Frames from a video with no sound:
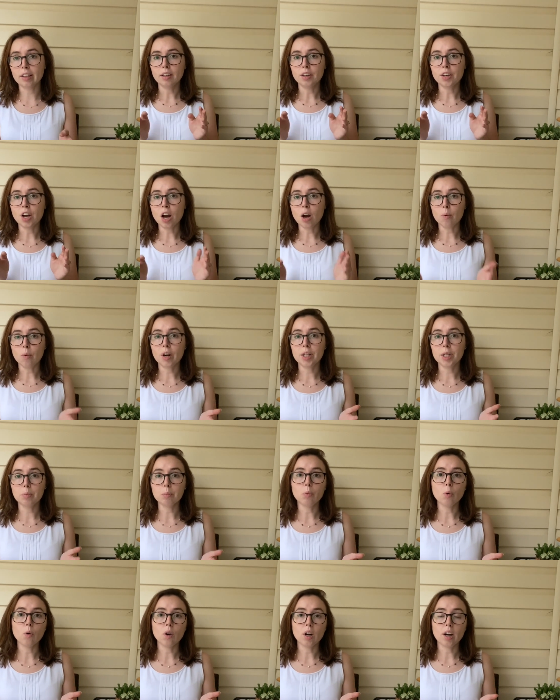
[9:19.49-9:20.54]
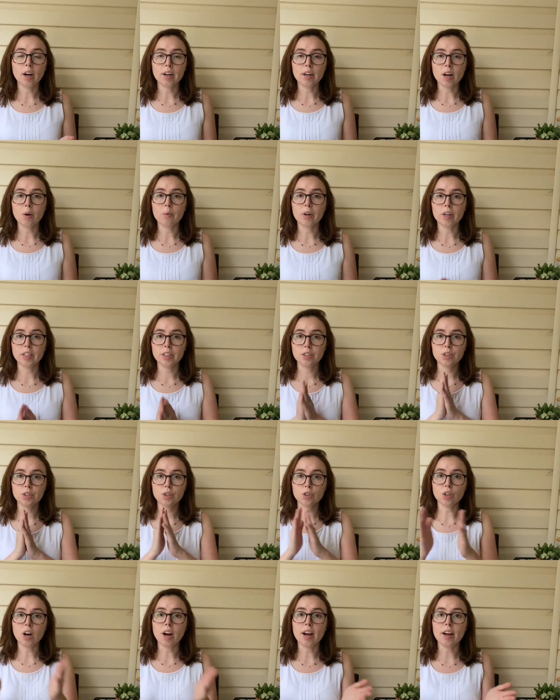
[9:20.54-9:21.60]
not wanting more, not wanting to
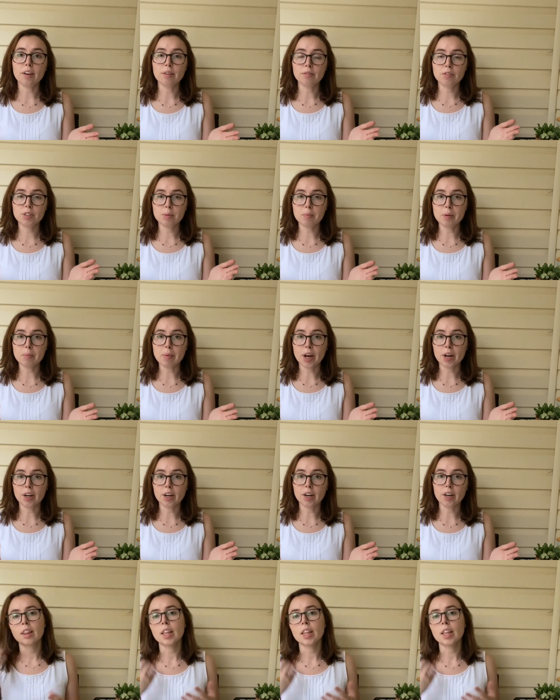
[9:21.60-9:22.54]
strive to be better.